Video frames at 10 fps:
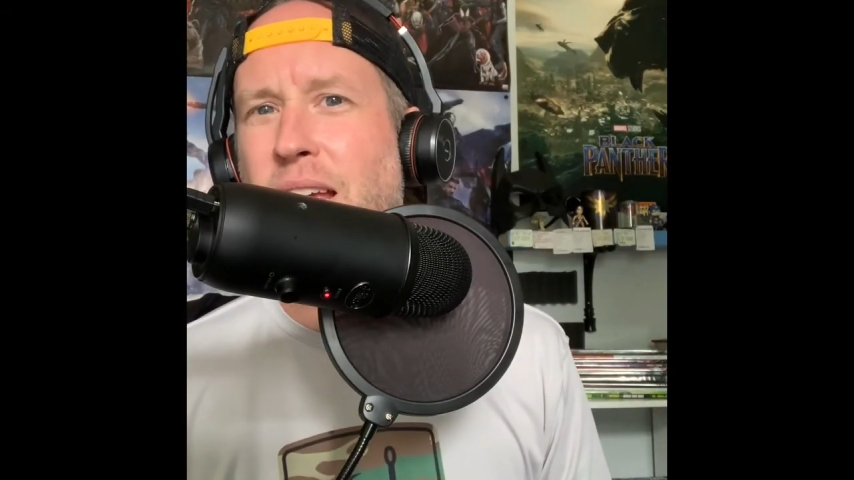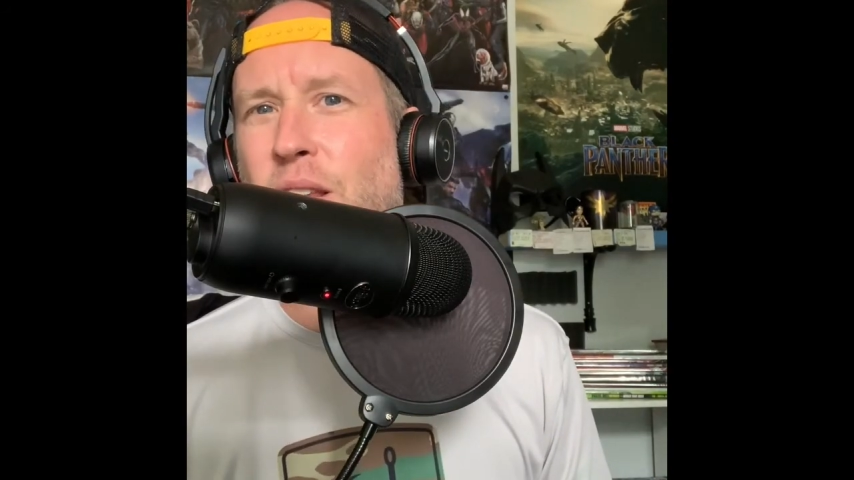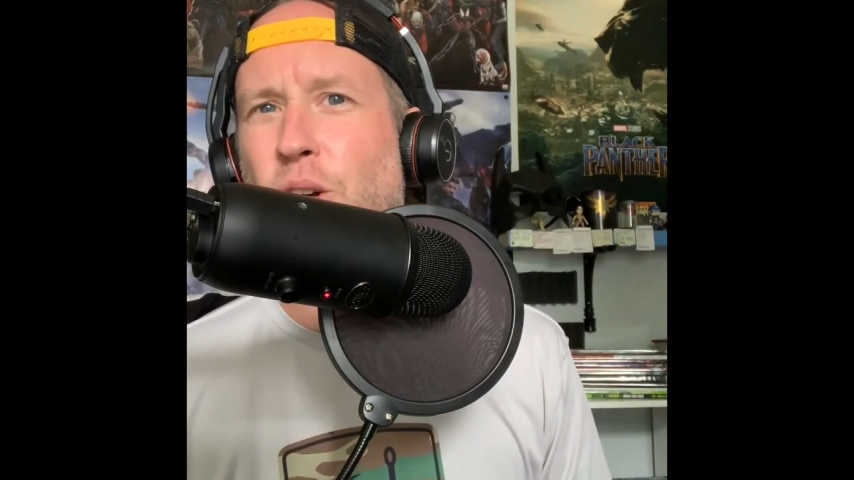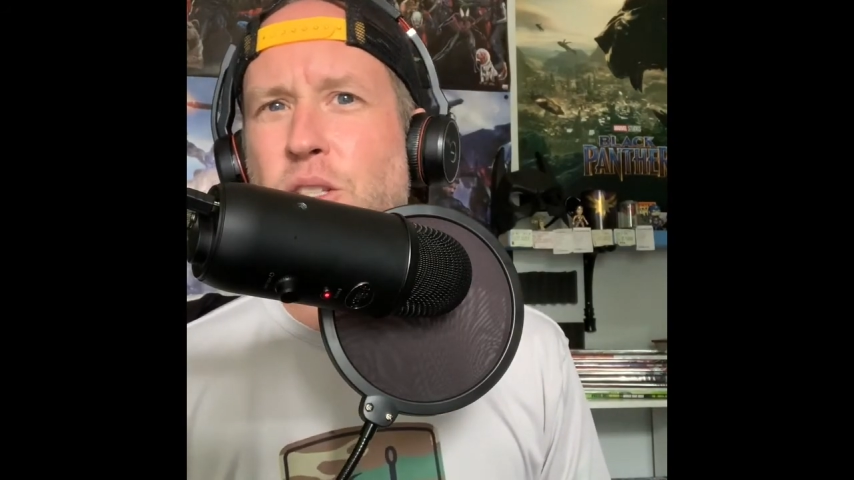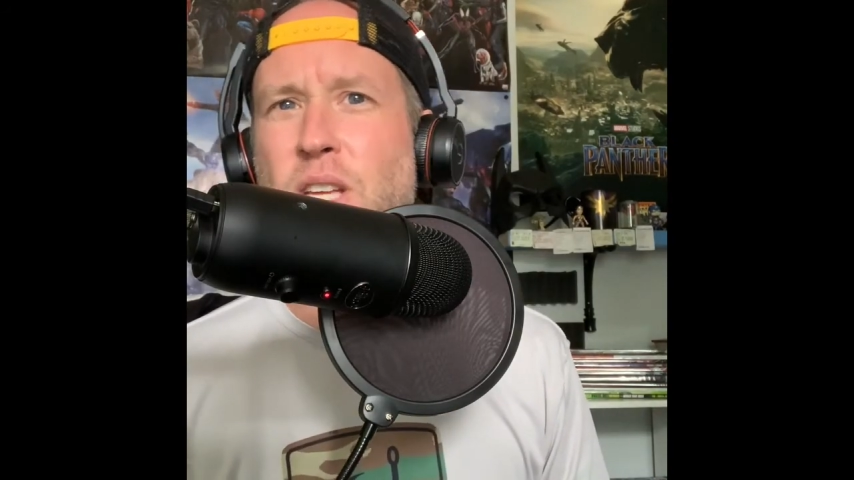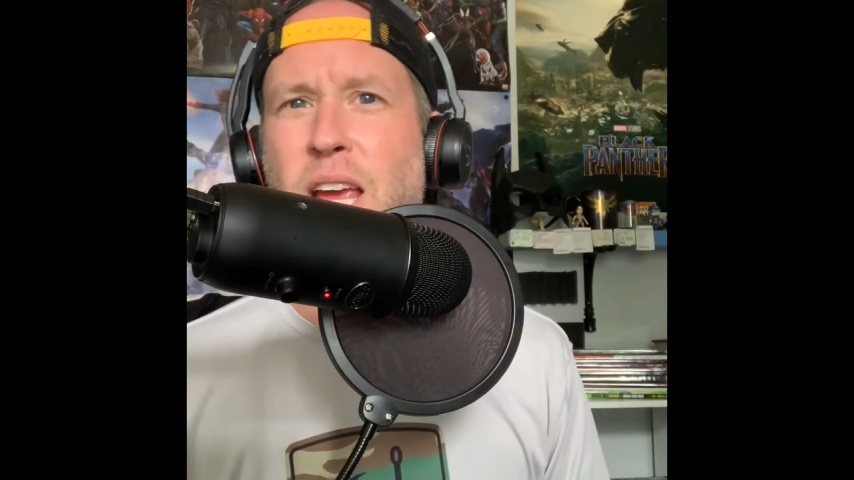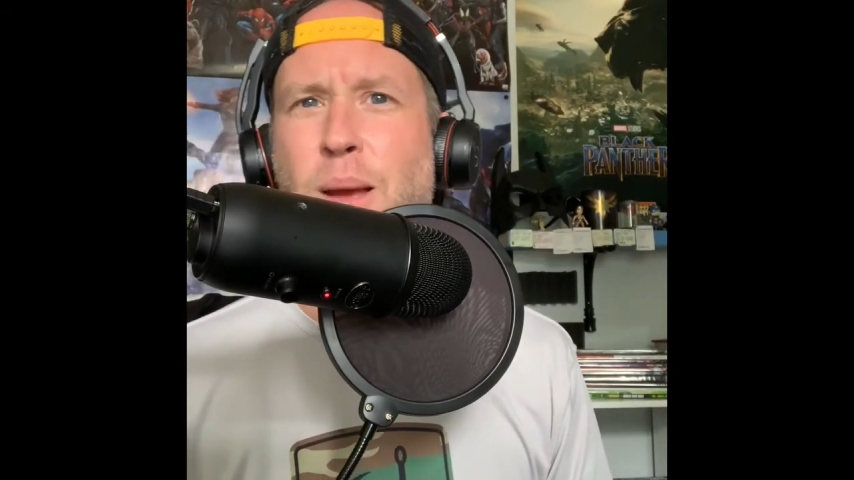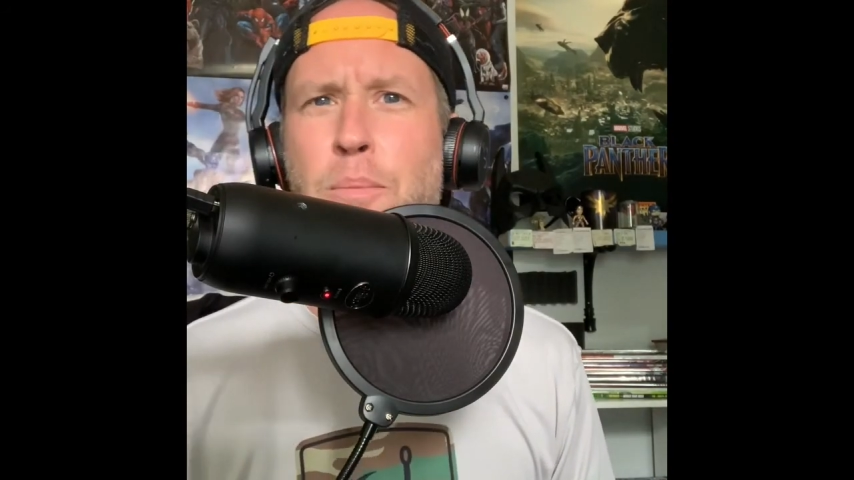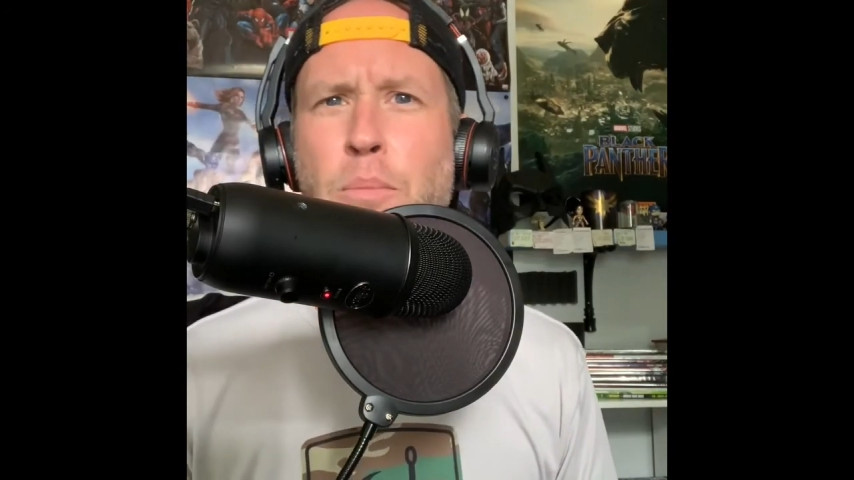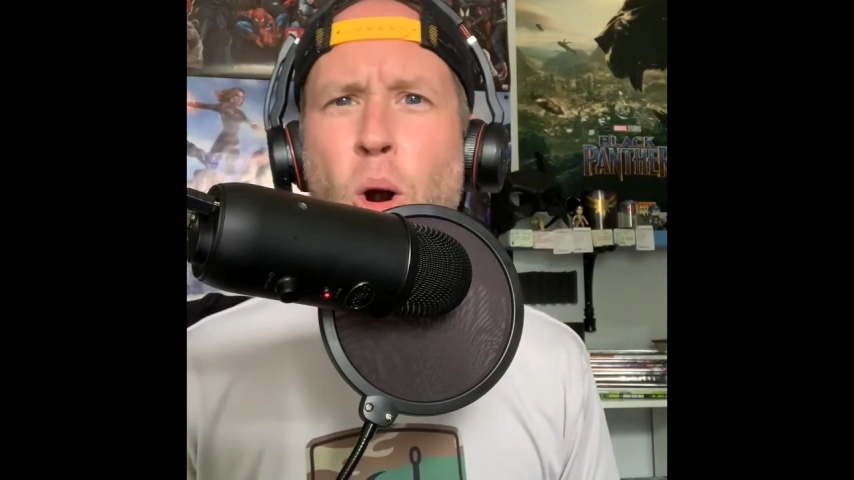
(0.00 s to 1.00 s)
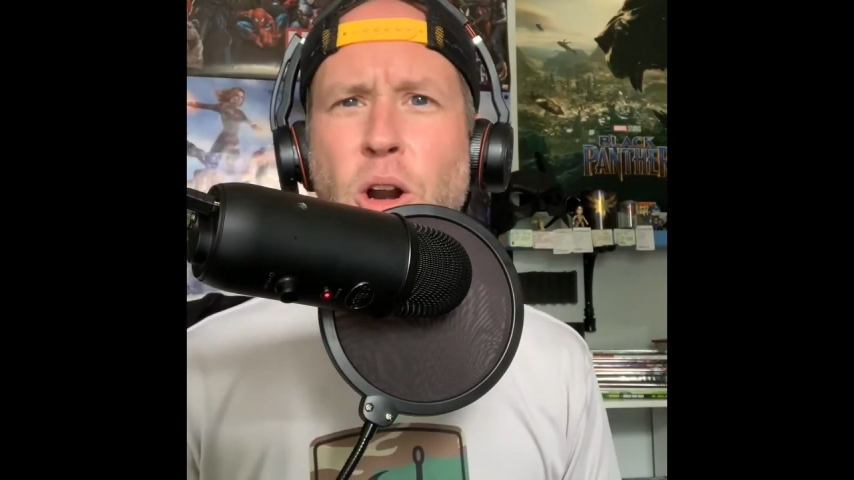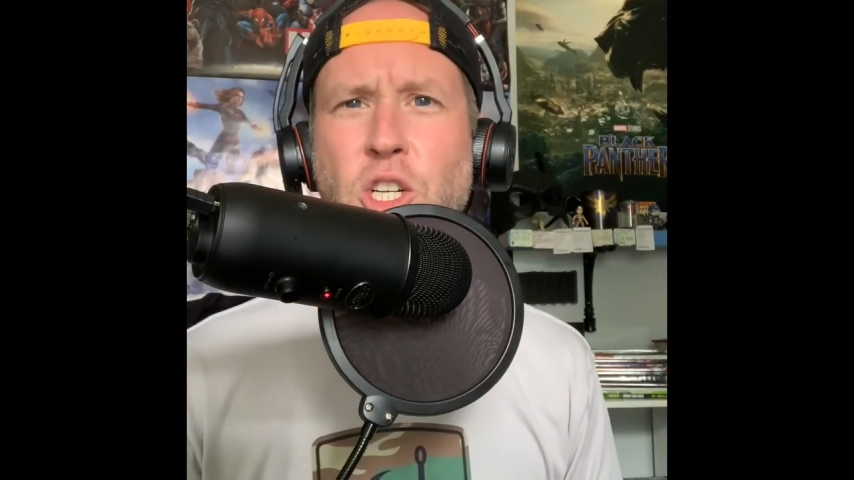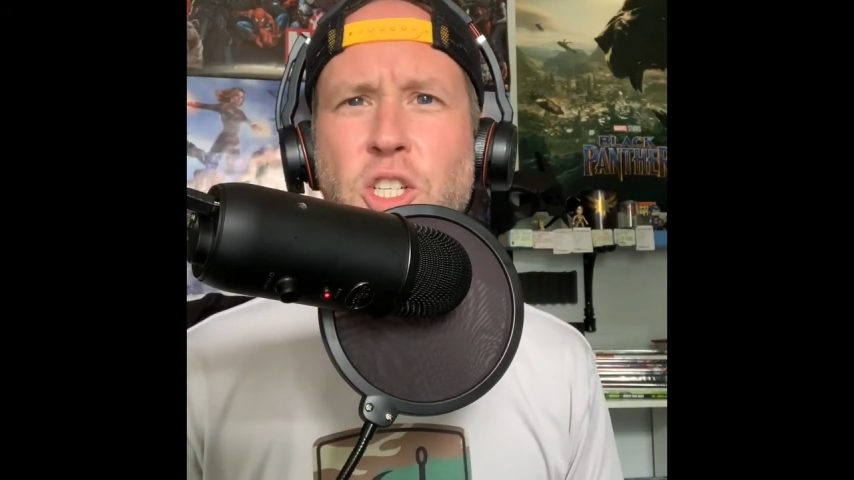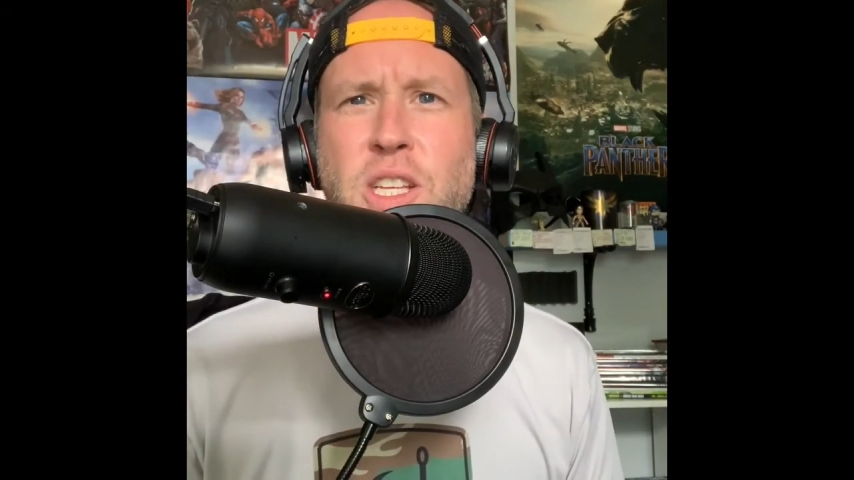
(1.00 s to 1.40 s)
It looks like March,